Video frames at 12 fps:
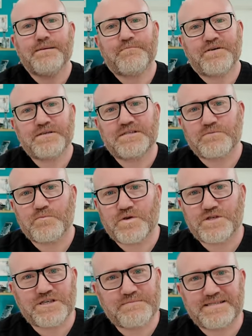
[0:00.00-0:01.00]
puts
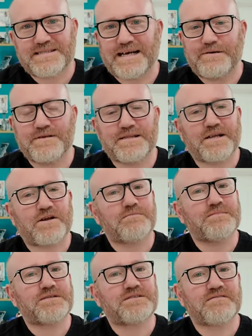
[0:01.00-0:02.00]
wood chips down at the
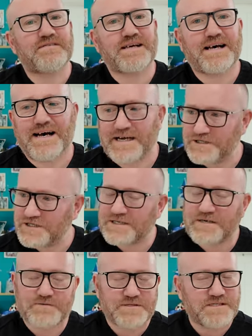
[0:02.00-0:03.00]
allotments over there, and just
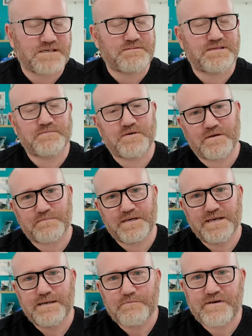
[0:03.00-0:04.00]
go and scoop them all up,
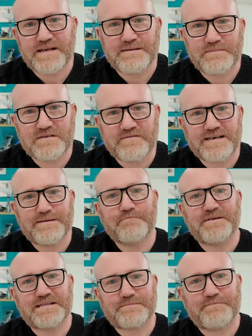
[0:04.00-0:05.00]
bring them over and
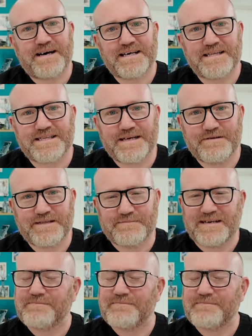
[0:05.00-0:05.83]
build paths out of them.